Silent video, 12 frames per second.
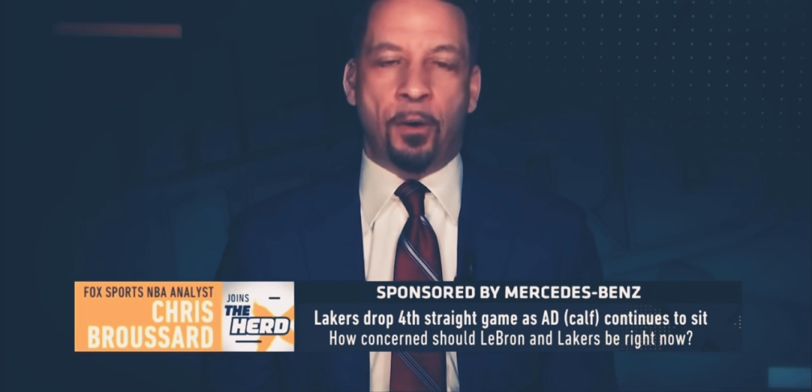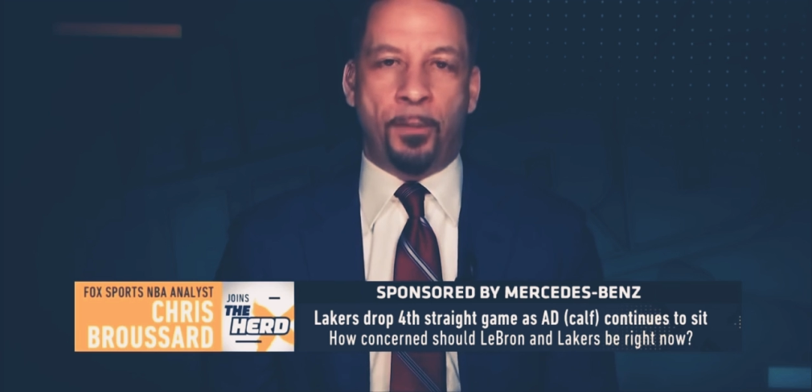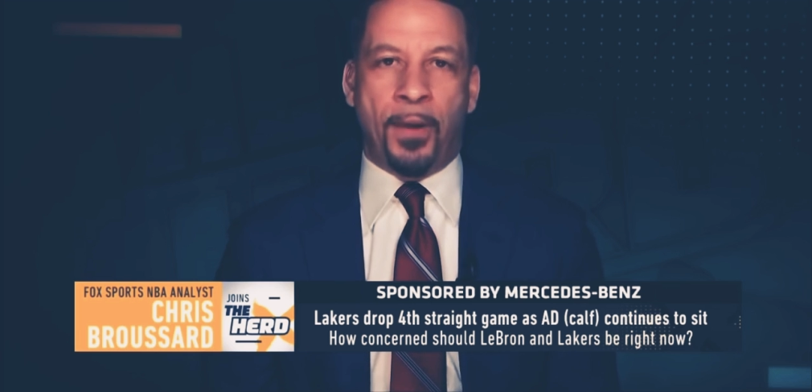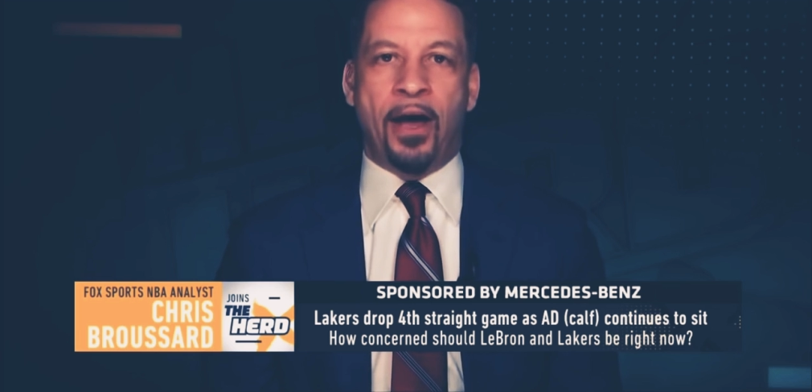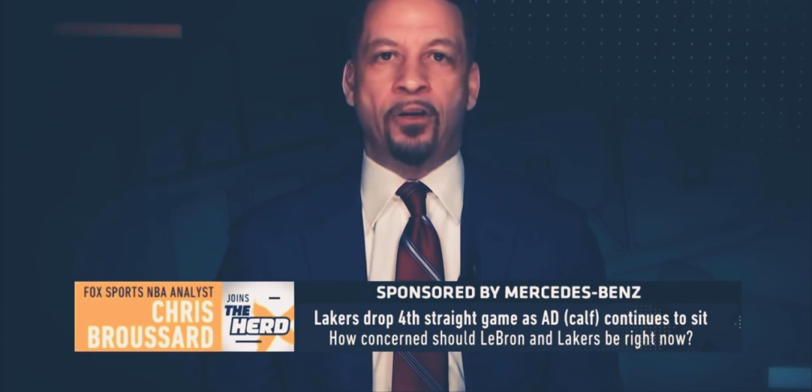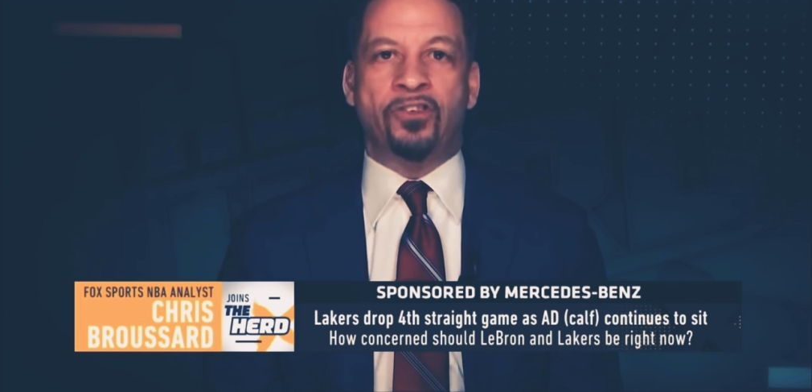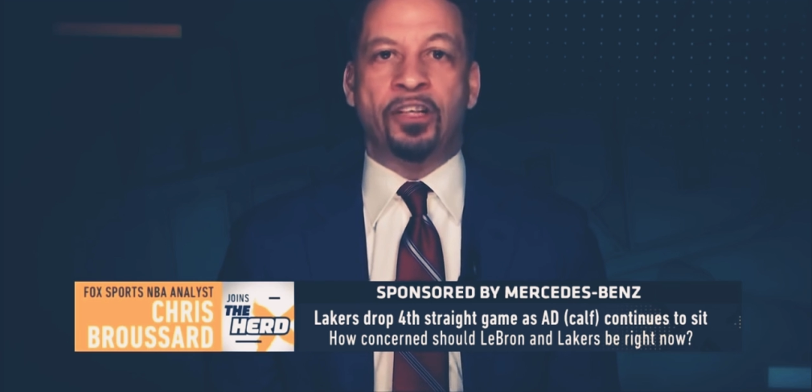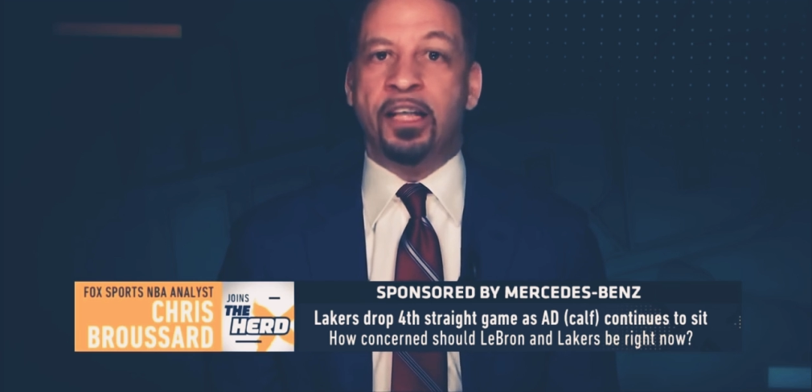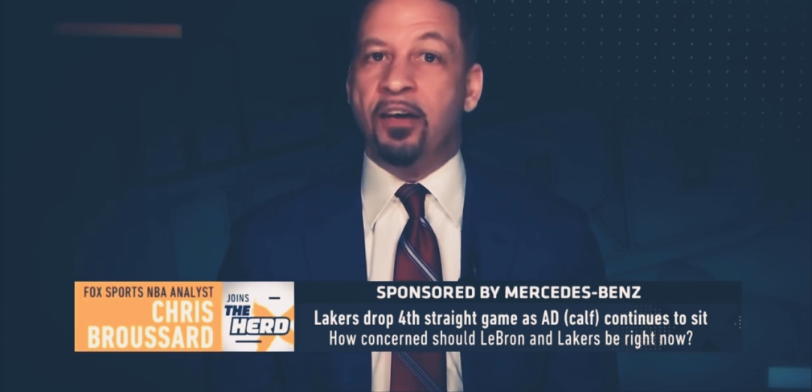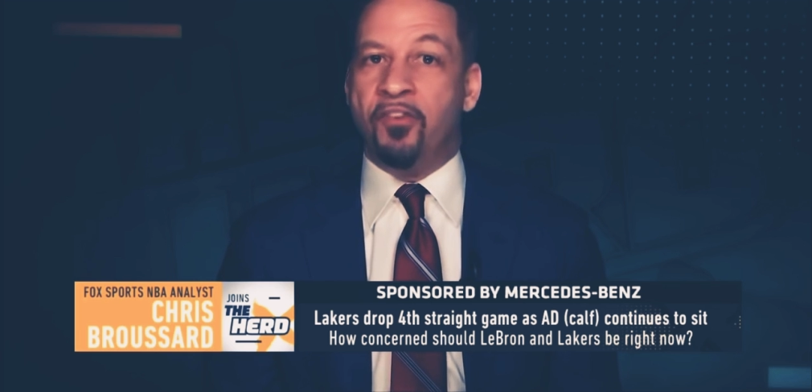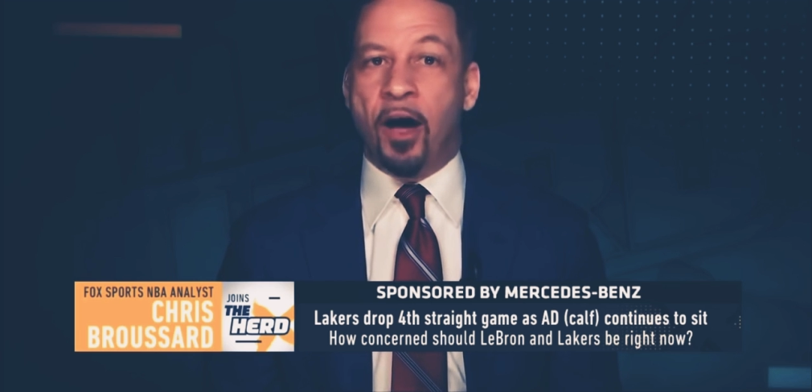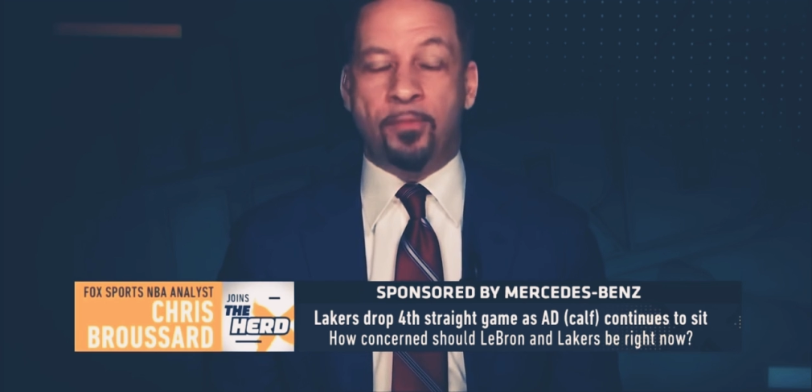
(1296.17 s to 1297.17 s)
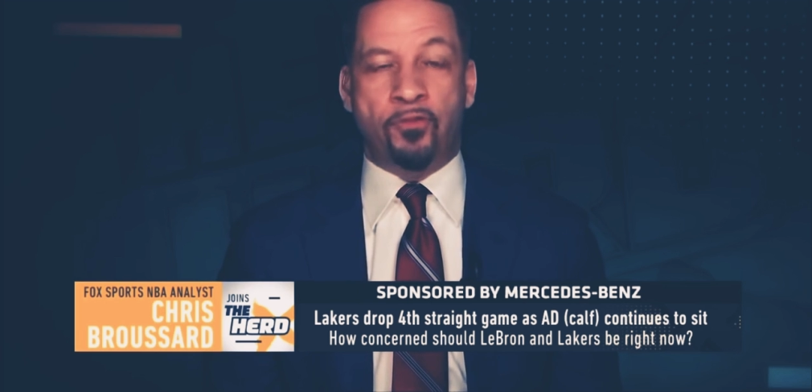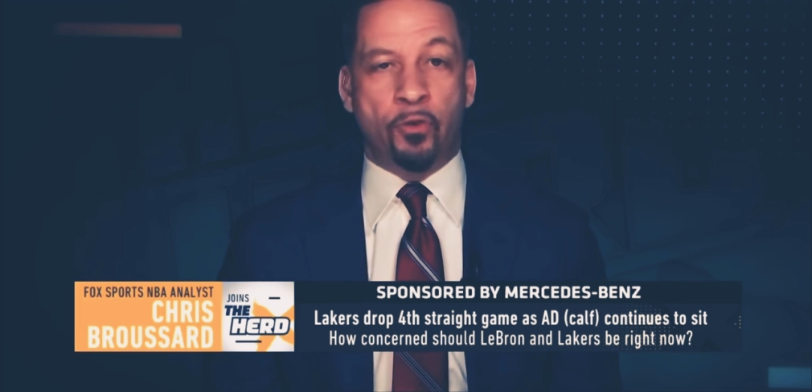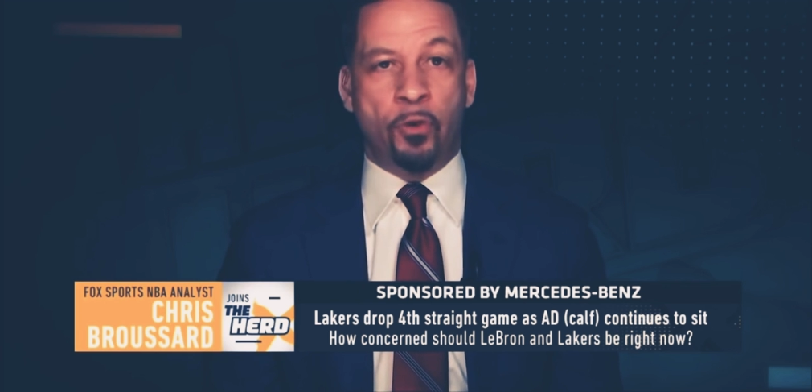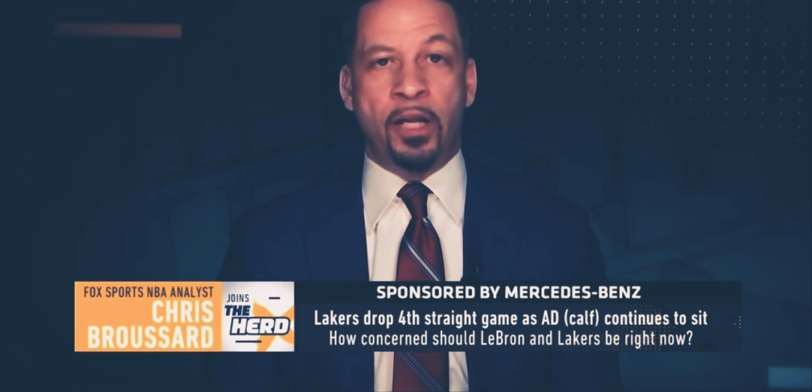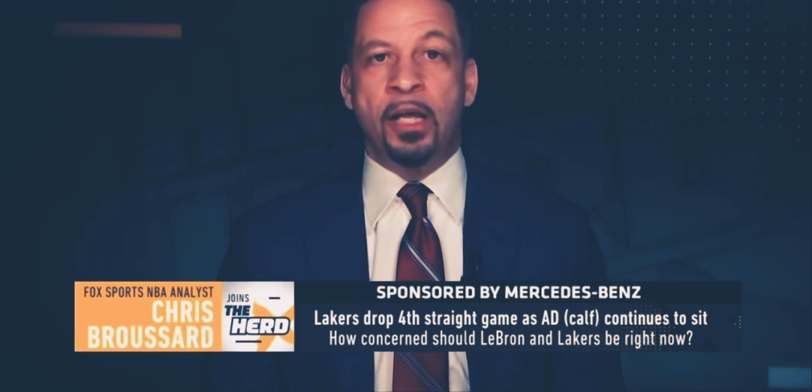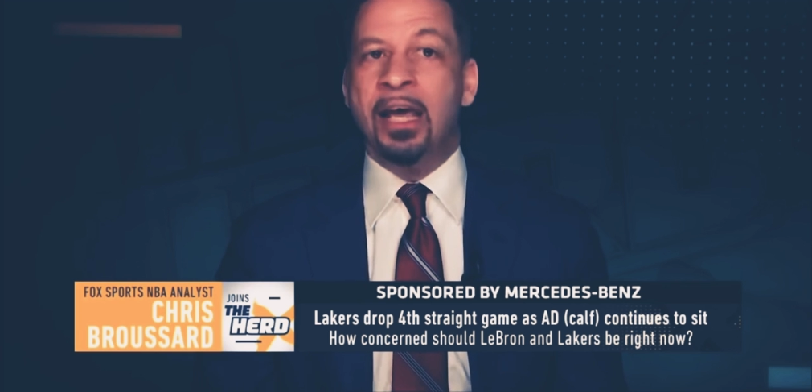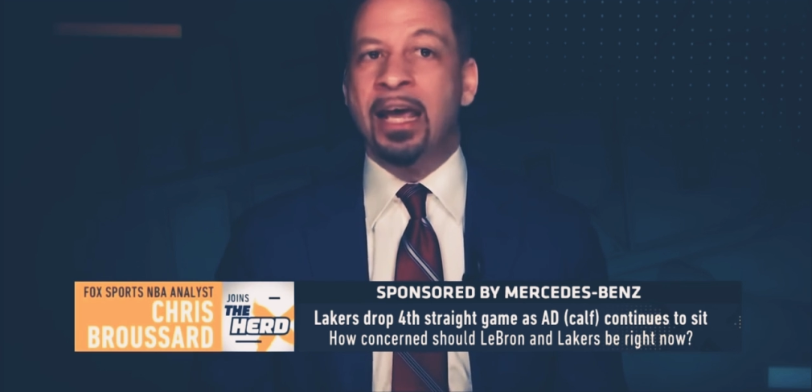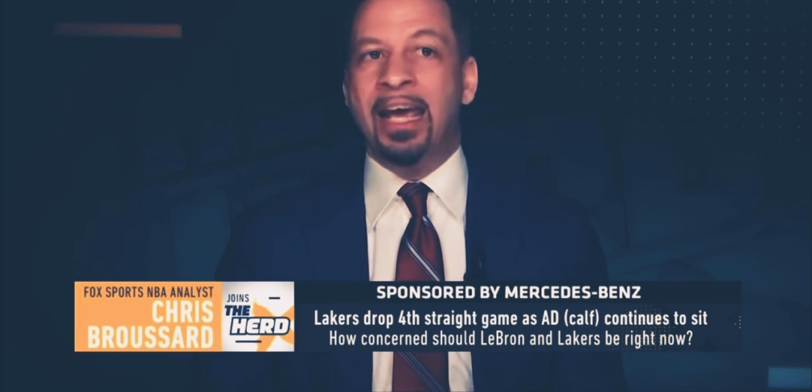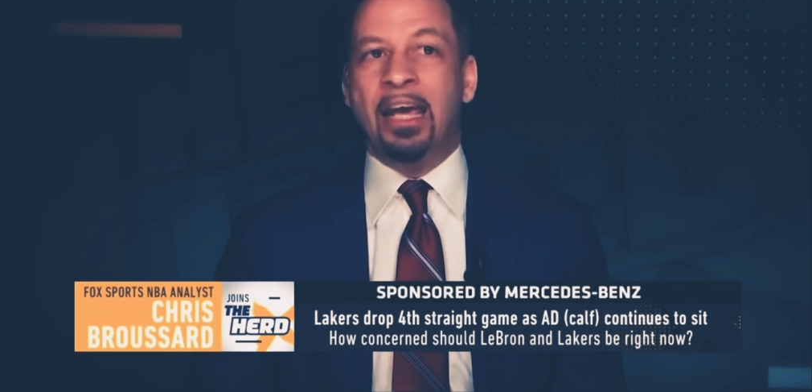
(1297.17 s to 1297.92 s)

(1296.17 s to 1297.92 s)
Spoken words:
compelled to live up to it.